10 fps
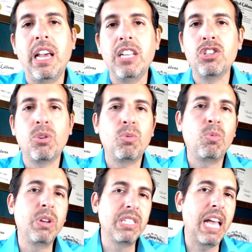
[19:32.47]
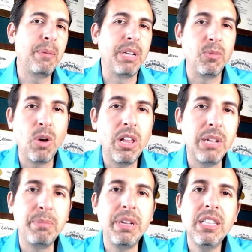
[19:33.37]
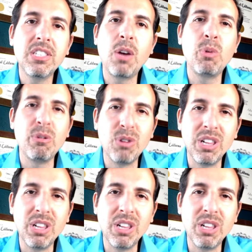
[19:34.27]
And so what does that mean? Well, it means that we